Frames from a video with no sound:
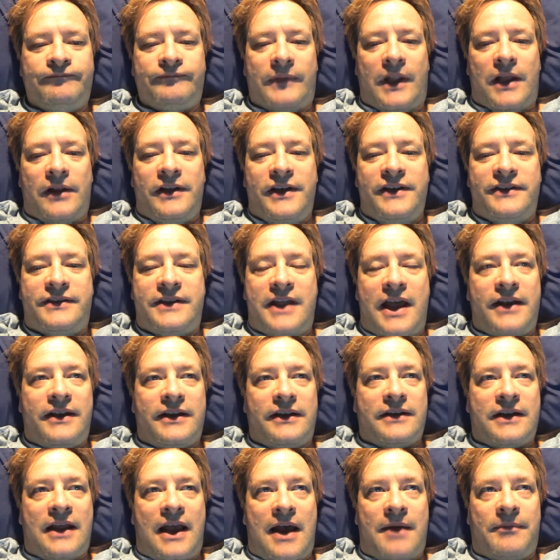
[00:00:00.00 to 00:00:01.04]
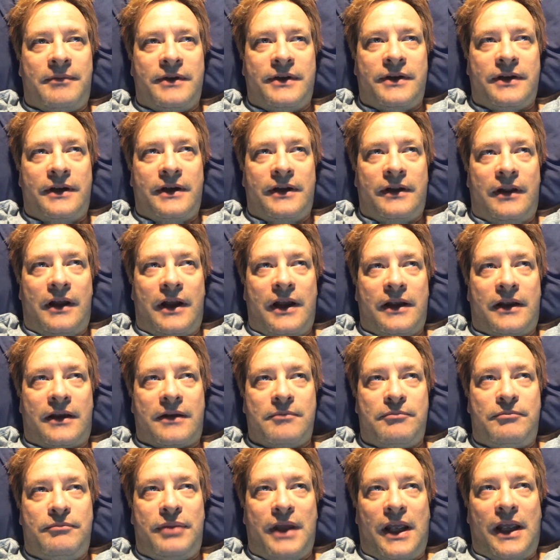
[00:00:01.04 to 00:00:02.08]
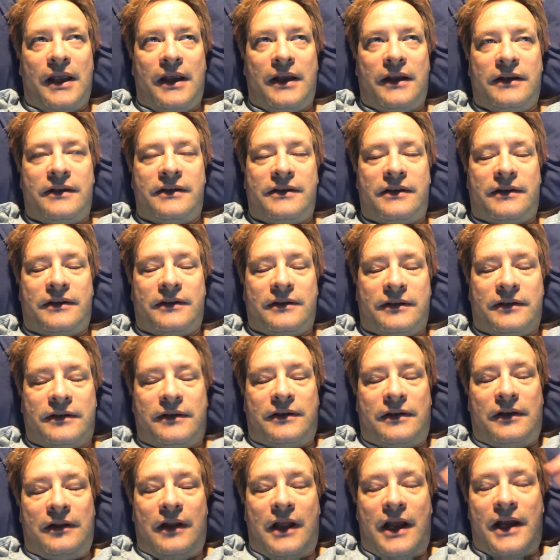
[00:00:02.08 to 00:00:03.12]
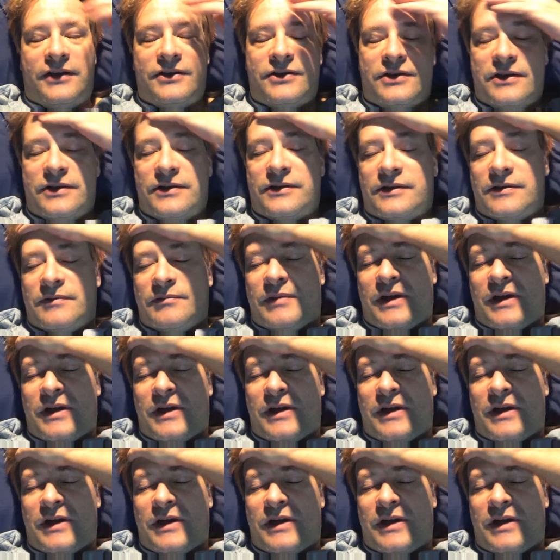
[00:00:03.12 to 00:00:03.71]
at least that didn't happen to any like big collections and